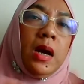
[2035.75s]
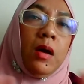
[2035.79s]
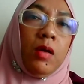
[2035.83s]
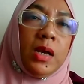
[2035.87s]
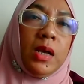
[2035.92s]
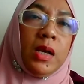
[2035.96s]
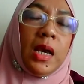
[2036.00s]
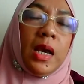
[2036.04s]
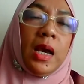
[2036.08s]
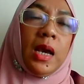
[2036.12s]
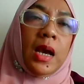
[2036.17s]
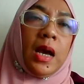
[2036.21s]

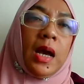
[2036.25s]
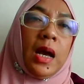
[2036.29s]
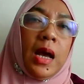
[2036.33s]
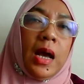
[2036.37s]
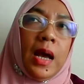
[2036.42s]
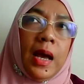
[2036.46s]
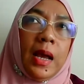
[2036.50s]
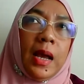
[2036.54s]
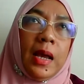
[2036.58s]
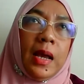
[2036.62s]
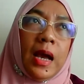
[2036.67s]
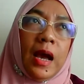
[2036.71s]
okay
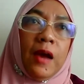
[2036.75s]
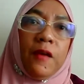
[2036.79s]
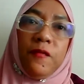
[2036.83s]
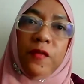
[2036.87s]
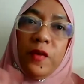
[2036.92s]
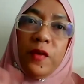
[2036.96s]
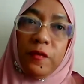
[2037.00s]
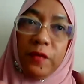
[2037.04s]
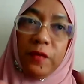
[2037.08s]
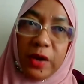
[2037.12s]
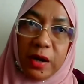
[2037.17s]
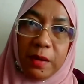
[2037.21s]
i i
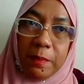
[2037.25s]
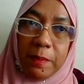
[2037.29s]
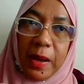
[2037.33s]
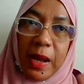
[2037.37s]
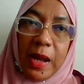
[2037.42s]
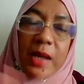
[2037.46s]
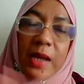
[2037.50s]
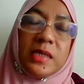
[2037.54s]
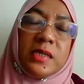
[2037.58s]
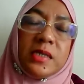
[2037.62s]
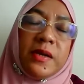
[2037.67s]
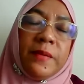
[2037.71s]
feel very
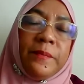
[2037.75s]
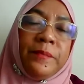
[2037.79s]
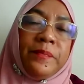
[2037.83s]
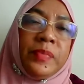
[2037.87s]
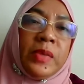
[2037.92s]
bad